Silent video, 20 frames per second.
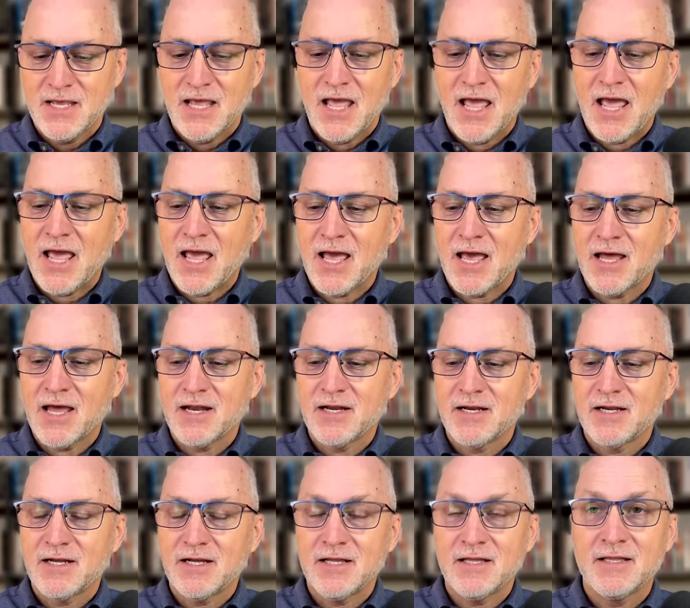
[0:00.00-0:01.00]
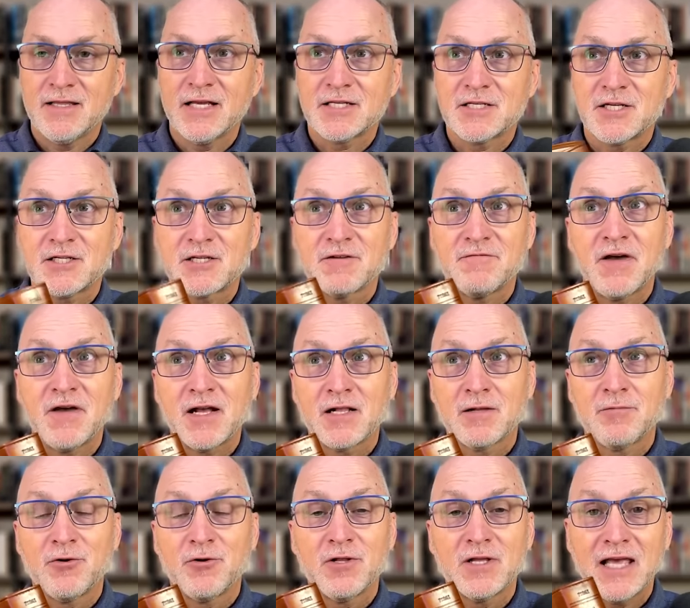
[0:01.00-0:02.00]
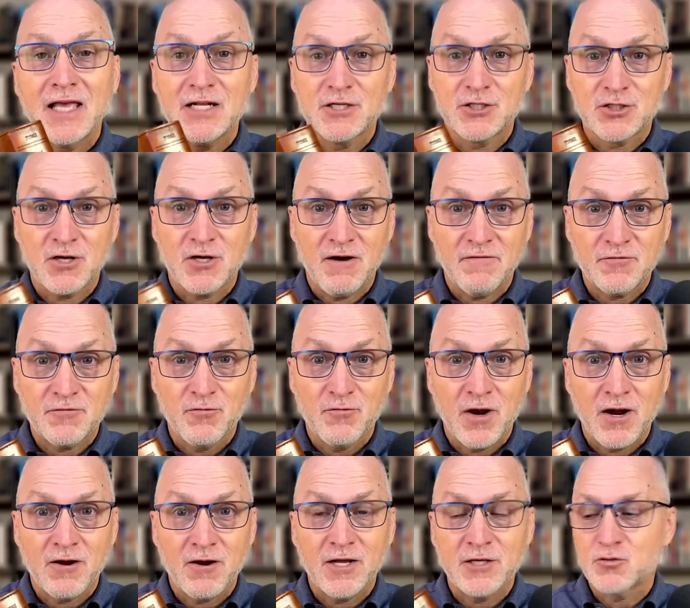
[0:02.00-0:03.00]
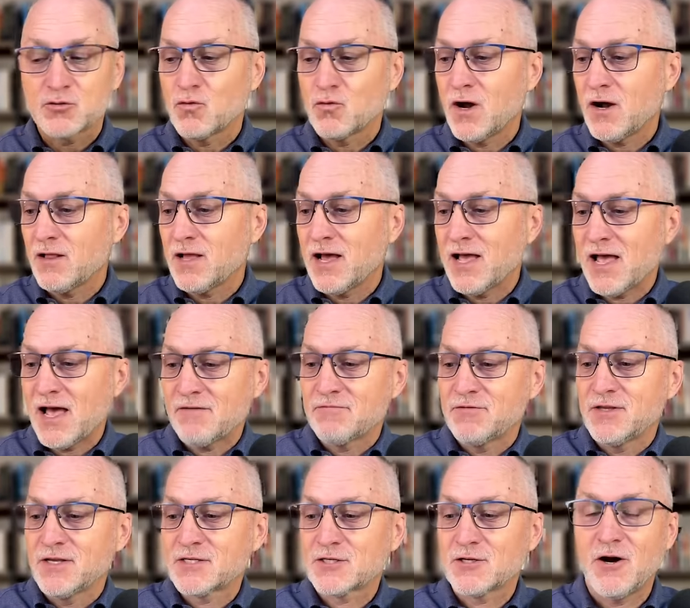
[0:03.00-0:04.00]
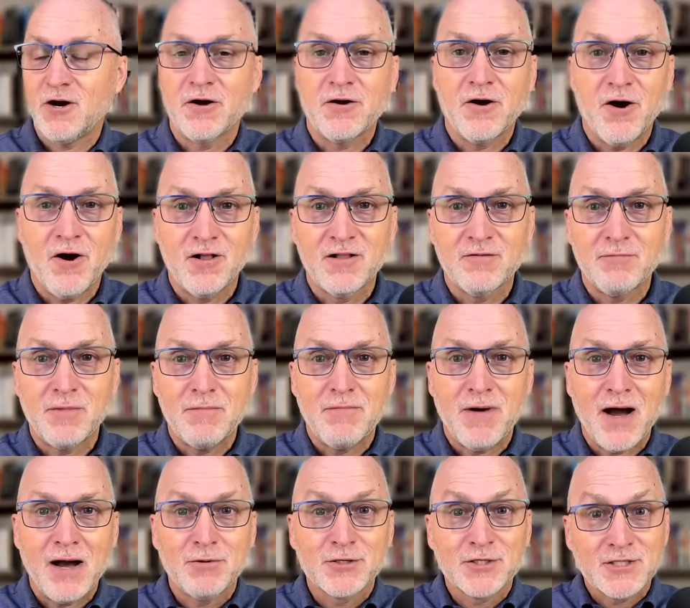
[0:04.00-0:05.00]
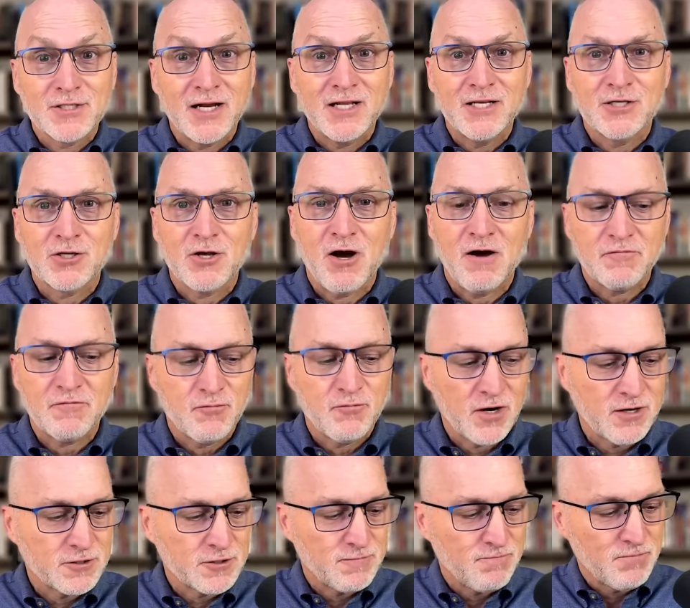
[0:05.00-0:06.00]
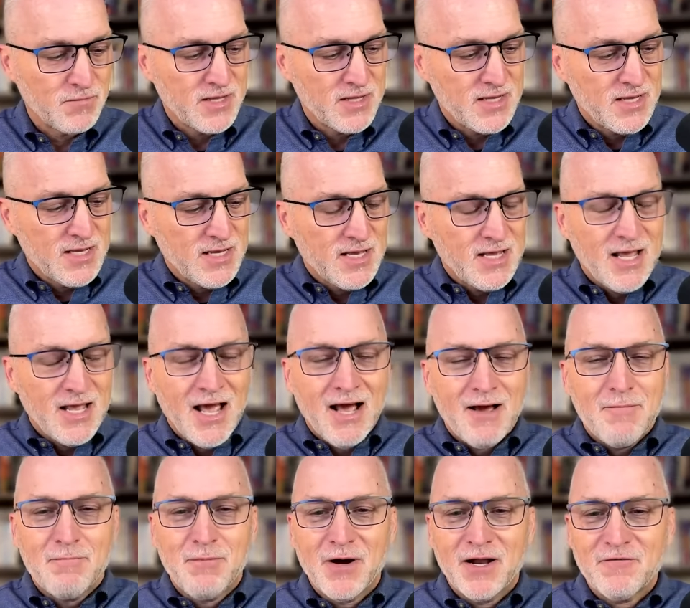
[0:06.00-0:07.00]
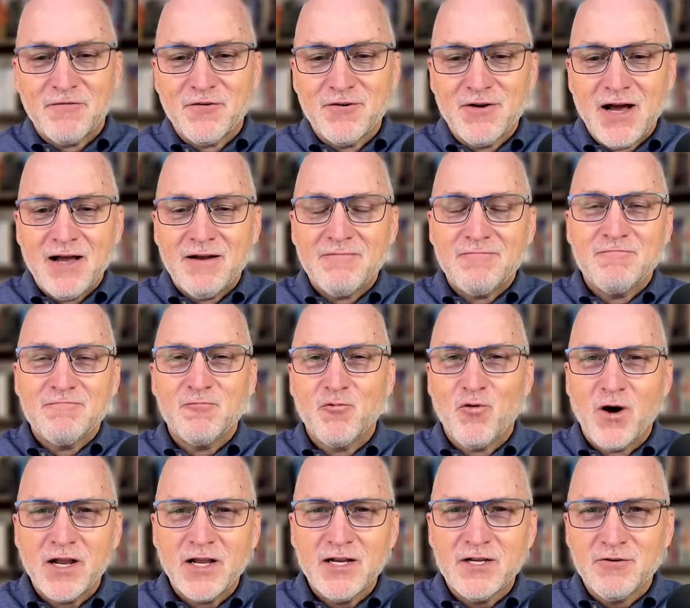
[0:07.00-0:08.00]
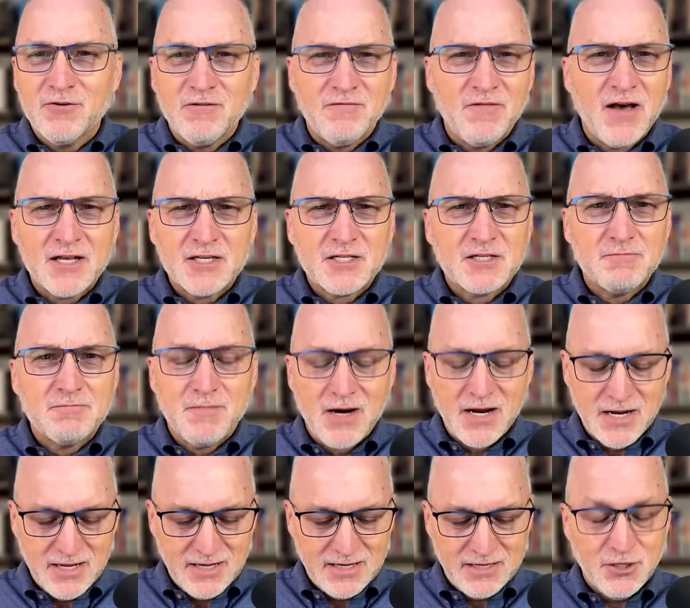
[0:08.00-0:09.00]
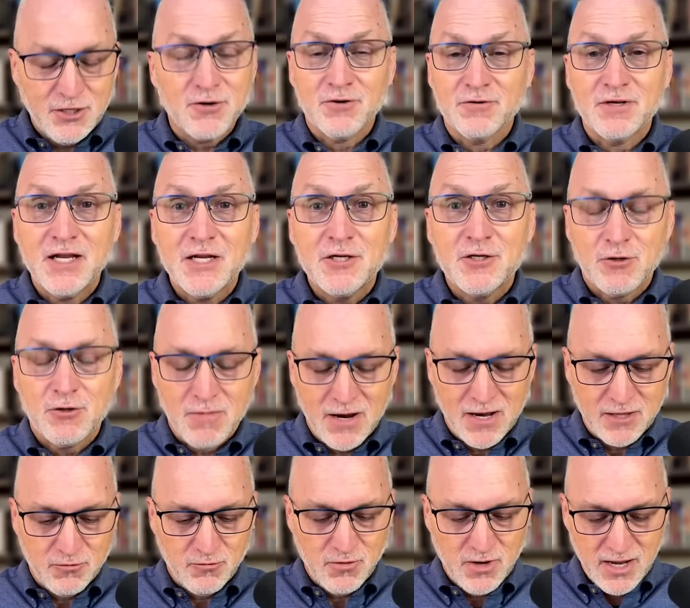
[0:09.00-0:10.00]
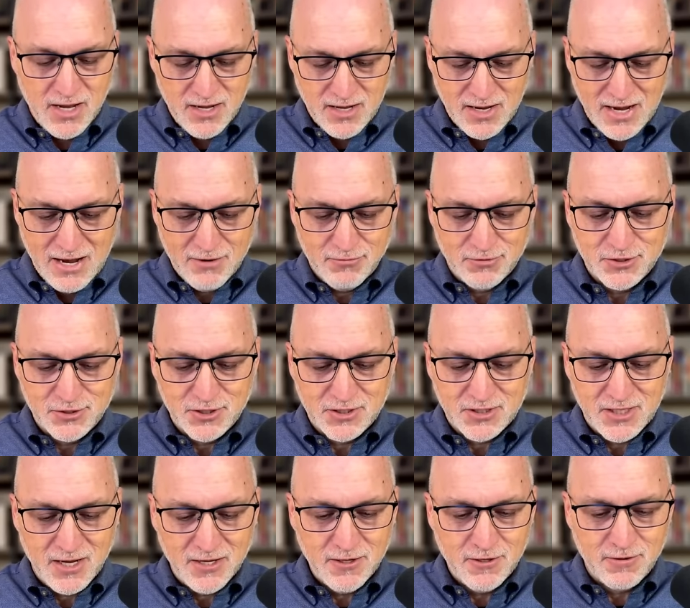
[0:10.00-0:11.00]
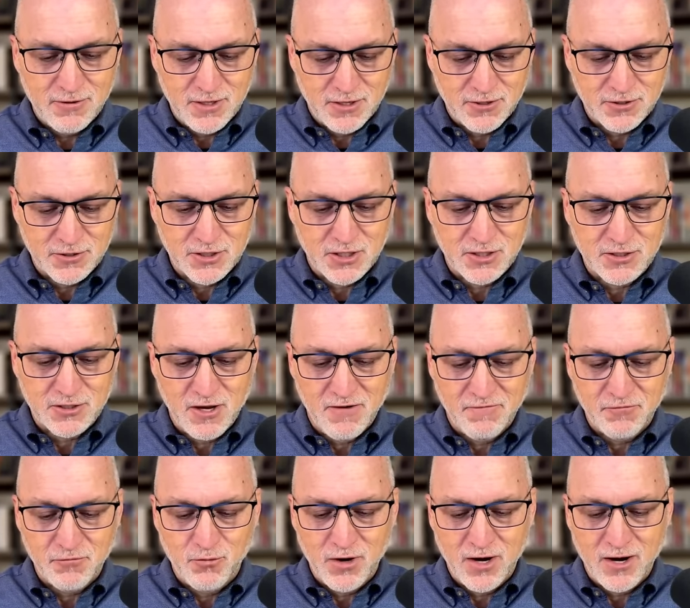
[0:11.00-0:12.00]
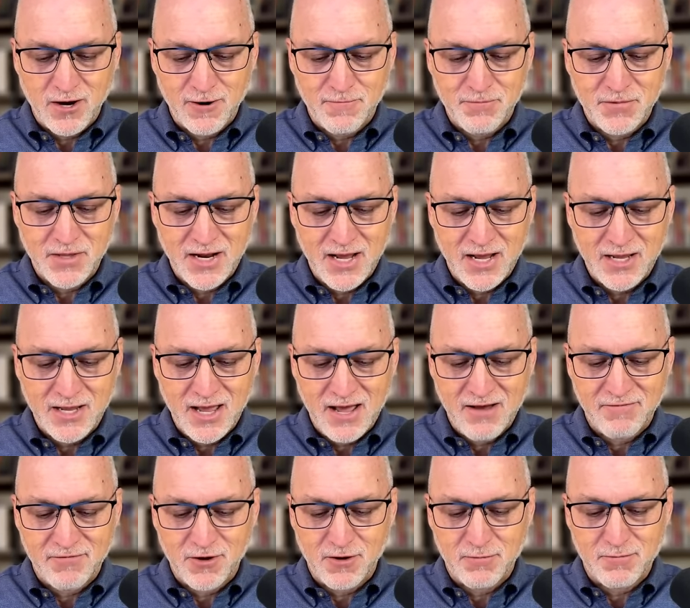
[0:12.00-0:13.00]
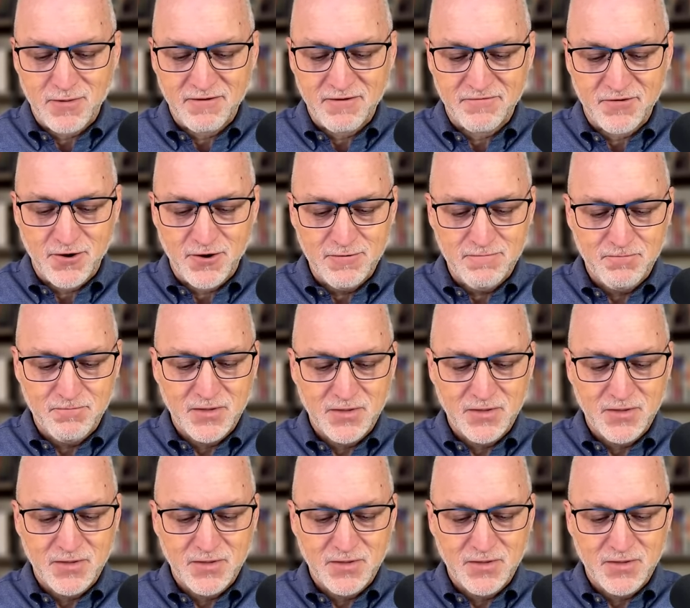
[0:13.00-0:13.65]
And this is available in software as well. I have this on all of my Bible study softwares. But if you're not wanting to invest money, and you don't need to, by the way, I will just tell you there's a software that I have on my phone.